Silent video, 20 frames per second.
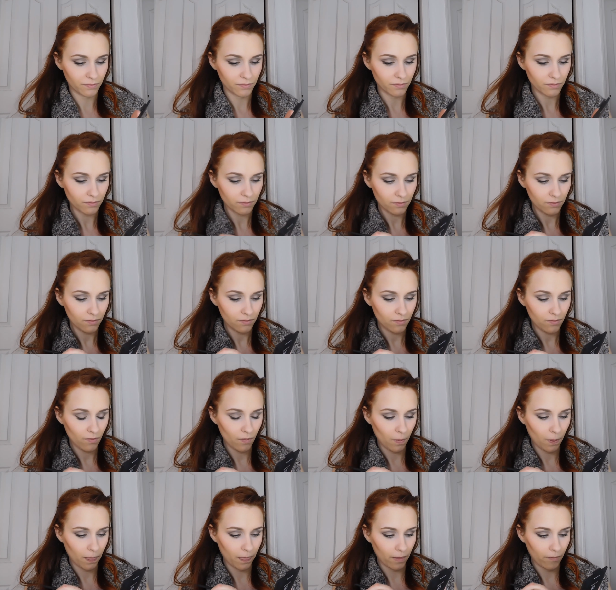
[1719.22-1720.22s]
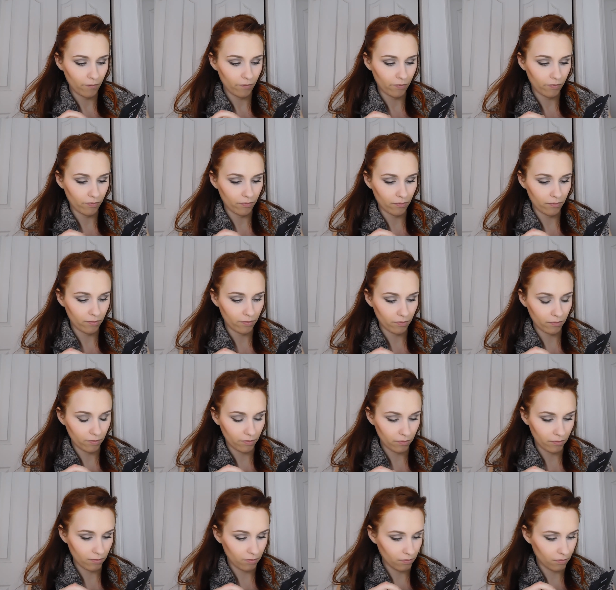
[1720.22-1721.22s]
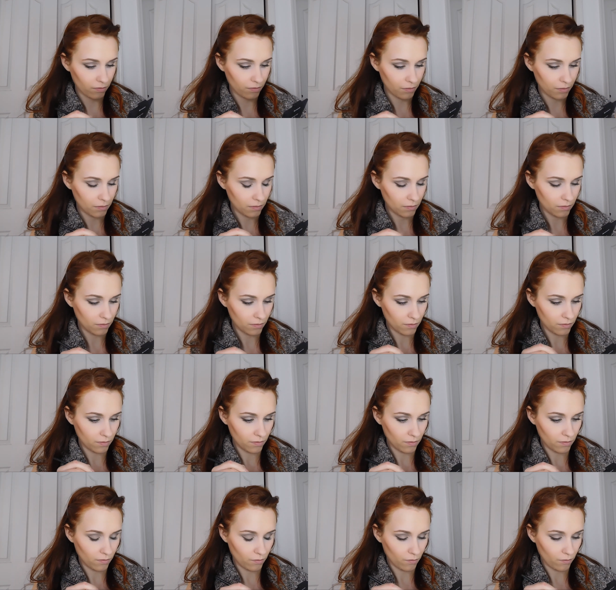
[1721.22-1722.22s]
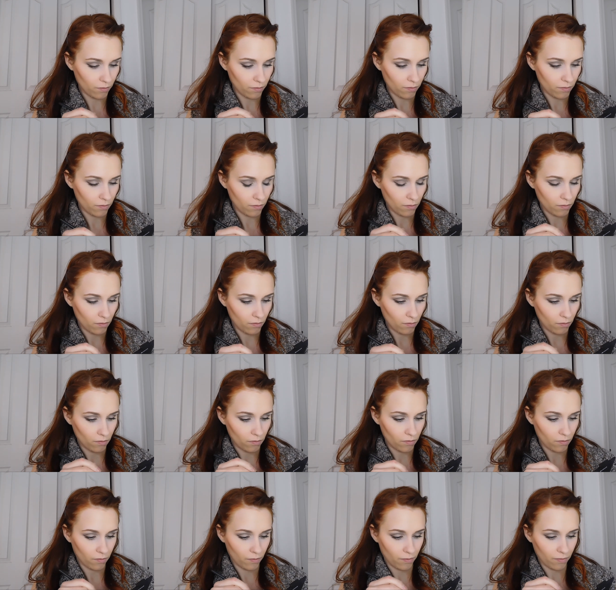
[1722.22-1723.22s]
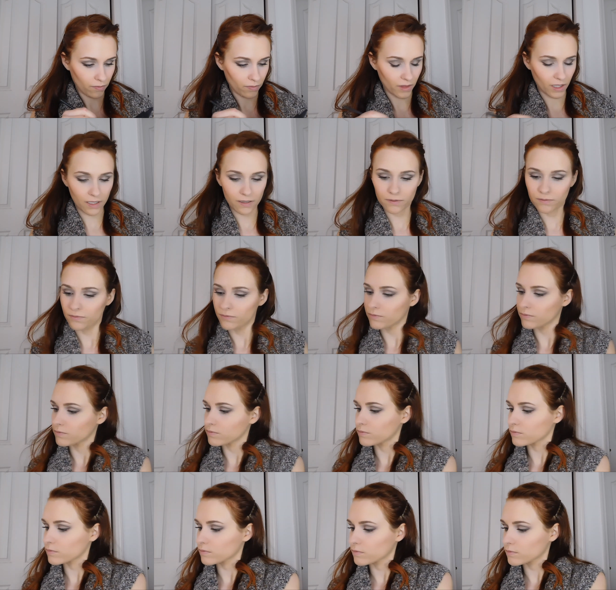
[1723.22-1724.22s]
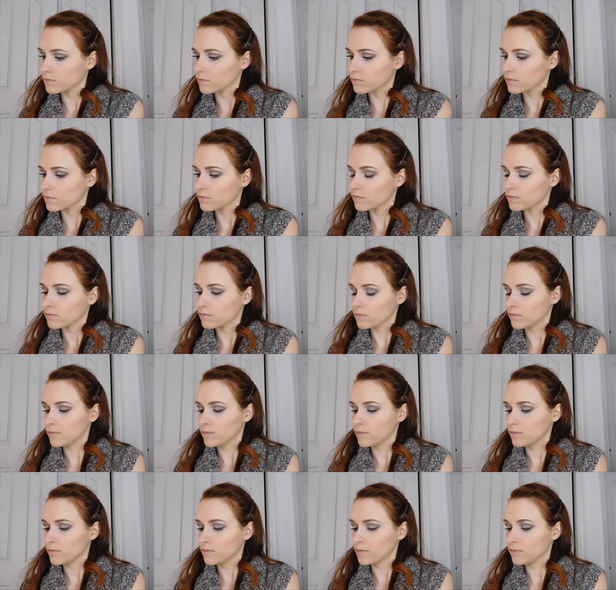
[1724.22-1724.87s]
Nothing is said.